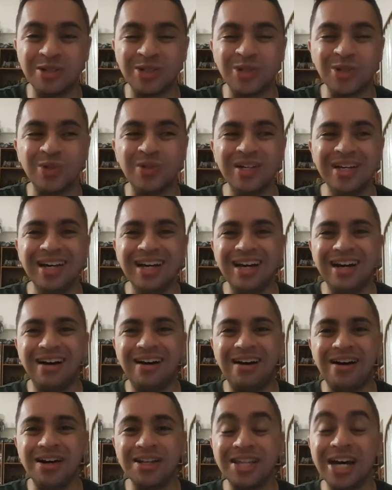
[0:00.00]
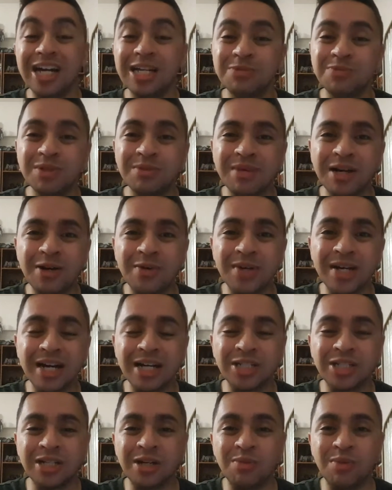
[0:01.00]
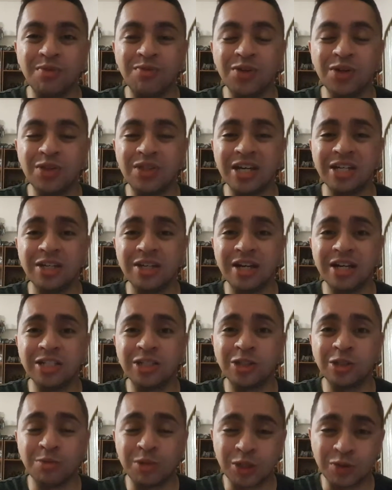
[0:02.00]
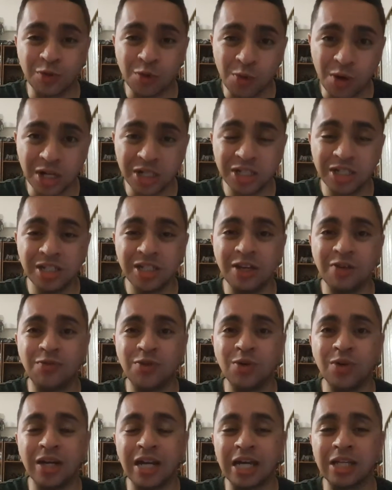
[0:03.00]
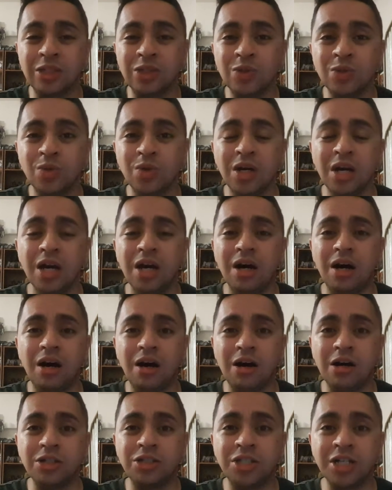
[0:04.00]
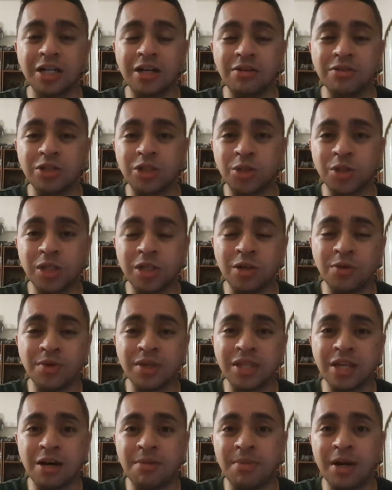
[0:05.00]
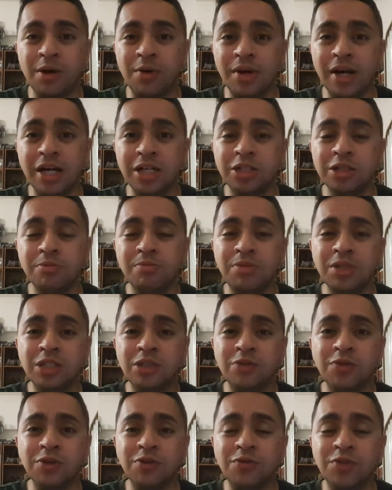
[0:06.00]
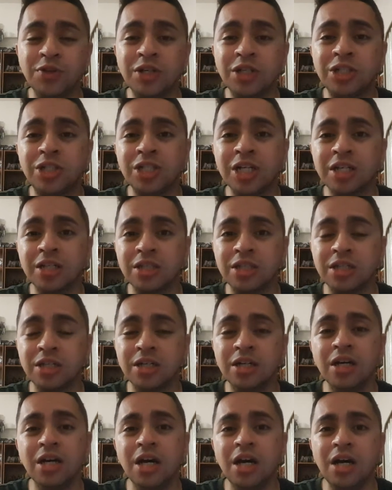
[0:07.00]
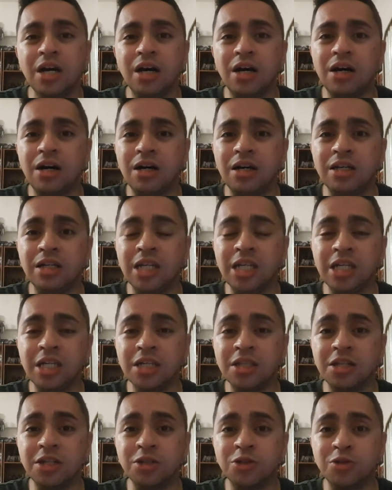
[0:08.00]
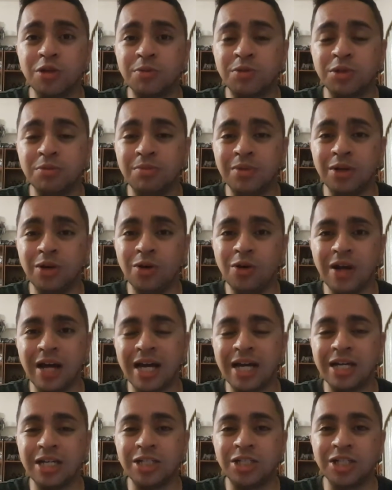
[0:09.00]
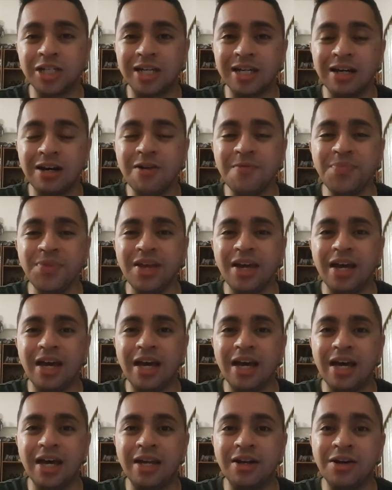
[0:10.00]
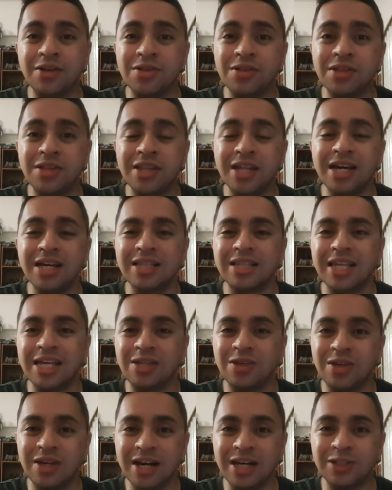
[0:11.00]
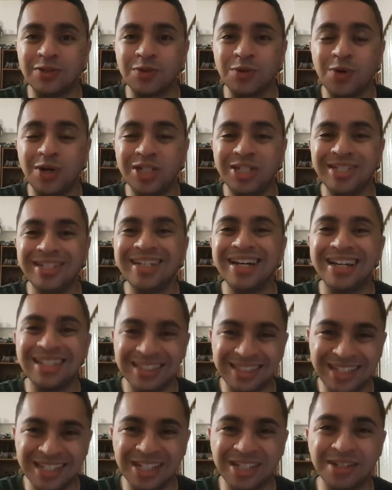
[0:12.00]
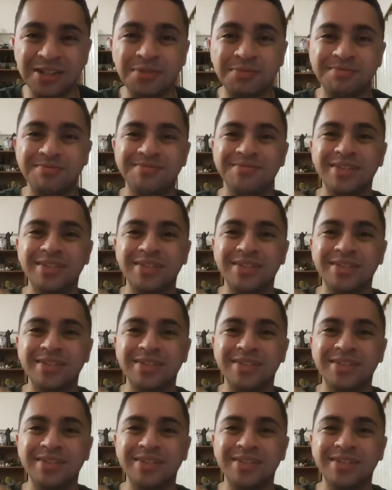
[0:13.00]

So that has been my reaction and review. Thank you guys so much for watching. If you would like to check out the trailer without my reaction, please feel free to check the link in the description below and check it out. And other than that, thank you guys for watching, and take care.